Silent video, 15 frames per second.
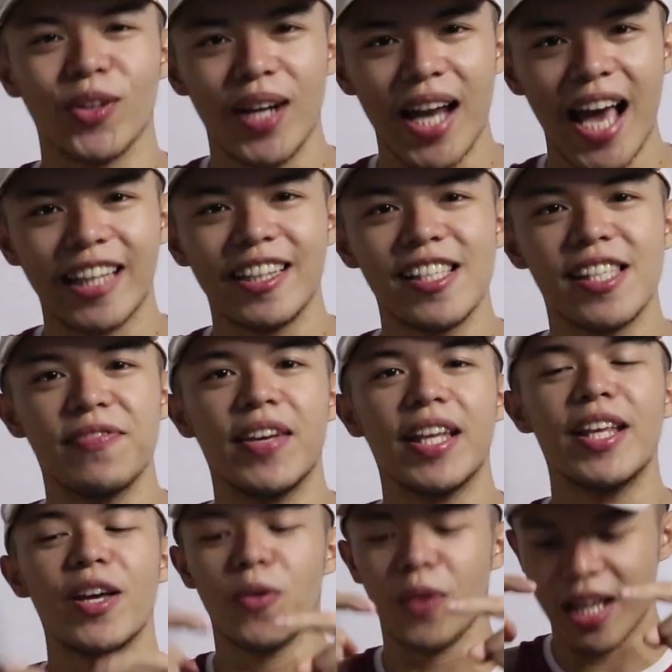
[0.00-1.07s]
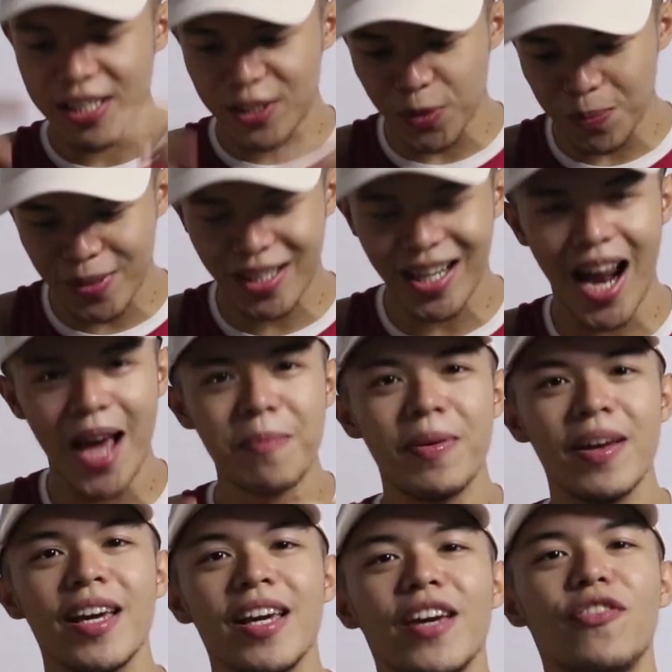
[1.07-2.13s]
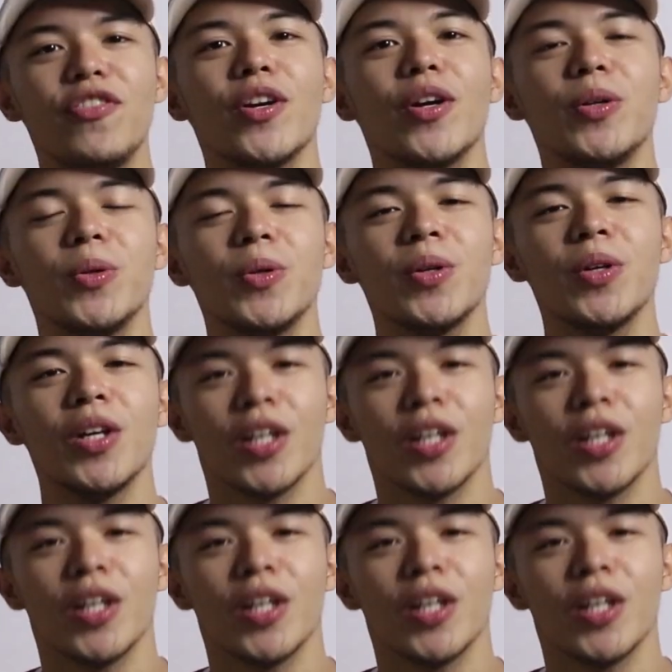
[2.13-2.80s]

to like this video and subscribe if you're new